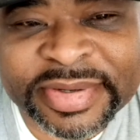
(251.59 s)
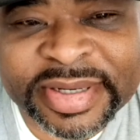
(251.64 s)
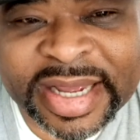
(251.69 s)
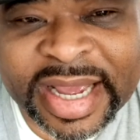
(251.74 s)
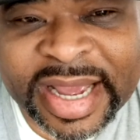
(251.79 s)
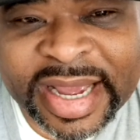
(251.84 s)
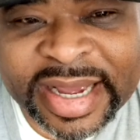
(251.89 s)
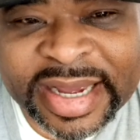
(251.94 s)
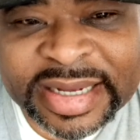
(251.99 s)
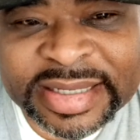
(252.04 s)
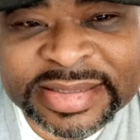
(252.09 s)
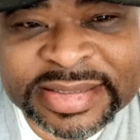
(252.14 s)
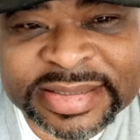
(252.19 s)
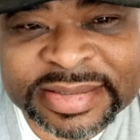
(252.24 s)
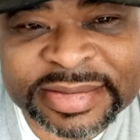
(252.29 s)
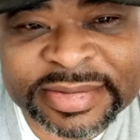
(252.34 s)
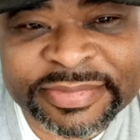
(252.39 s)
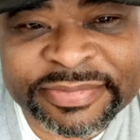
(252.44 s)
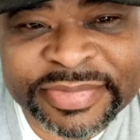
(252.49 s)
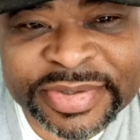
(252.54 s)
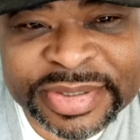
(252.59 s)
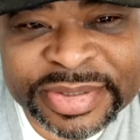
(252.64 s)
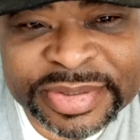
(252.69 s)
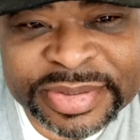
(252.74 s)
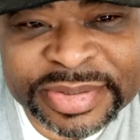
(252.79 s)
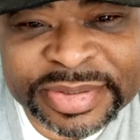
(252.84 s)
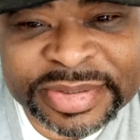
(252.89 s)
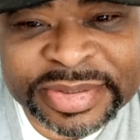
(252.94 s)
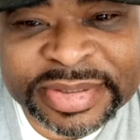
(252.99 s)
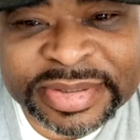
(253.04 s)
gas or
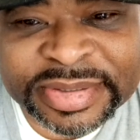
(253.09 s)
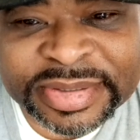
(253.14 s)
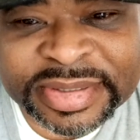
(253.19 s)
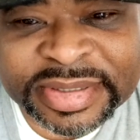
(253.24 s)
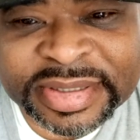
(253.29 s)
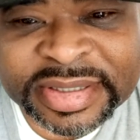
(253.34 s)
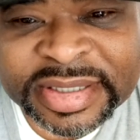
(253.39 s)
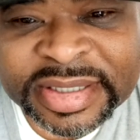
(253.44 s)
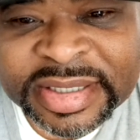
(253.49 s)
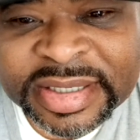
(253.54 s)
food or,